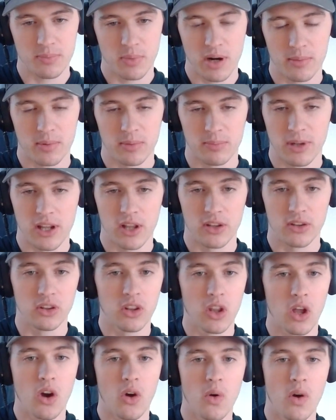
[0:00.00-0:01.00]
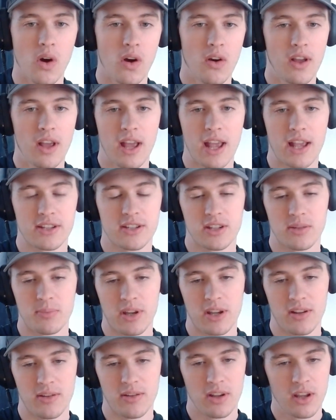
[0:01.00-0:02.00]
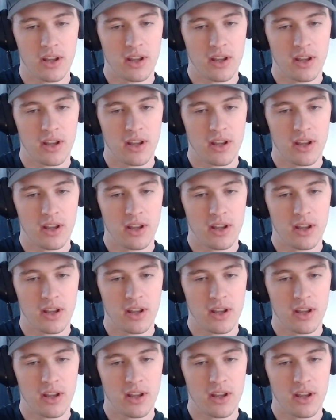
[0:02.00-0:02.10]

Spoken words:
probably a low estimate